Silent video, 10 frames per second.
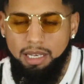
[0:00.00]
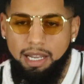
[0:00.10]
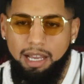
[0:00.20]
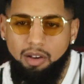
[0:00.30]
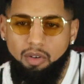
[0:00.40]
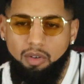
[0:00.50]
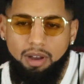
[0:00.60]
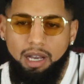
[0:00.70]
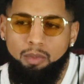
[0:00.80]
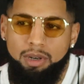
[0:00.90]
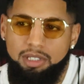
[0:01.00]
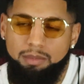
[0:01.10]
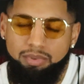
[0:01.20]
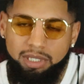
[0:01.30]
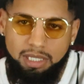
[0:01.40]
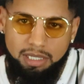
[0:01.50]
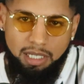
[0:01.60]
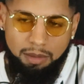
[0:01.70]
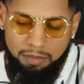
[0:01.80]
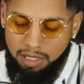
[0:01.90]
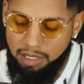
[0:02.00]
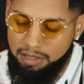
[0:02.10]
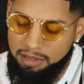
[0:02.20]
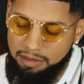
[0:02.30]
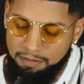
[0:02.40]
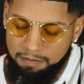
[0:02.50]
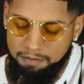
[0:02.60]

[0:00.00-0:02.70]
Now, I wanted to bring this up because